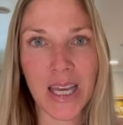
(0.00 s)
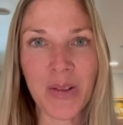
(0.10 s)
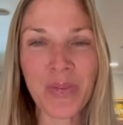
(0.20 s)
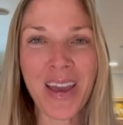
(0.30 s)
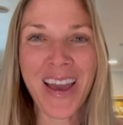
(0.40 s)

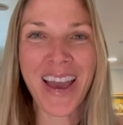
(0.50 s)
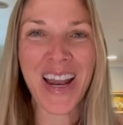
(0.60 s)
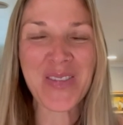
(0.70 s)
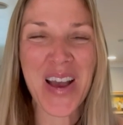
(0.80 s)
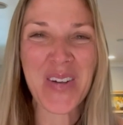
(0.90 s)
And
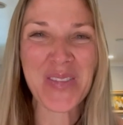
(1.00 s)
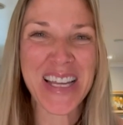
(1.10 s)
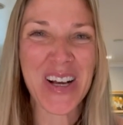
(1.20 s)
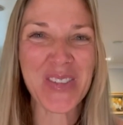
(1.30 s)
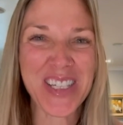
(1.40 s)
I'm happy to
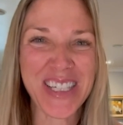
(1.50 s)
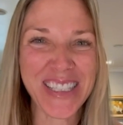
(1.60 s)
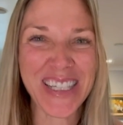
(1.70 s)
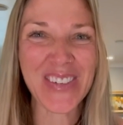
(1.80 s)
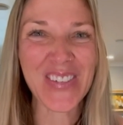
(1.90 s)
help
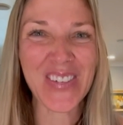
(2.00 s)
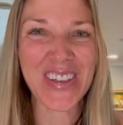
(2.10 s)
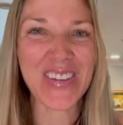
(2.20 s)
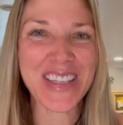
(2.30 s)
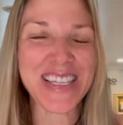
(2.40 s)
cheerlead for
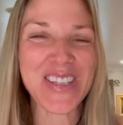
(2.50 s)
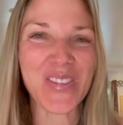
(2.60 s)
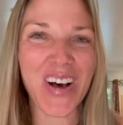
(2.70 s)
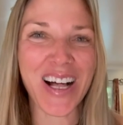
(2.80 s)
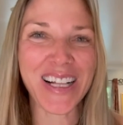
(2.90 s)
you this
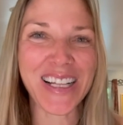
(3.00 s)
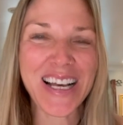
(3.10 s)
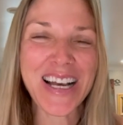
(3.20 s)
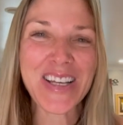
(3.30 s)
fall.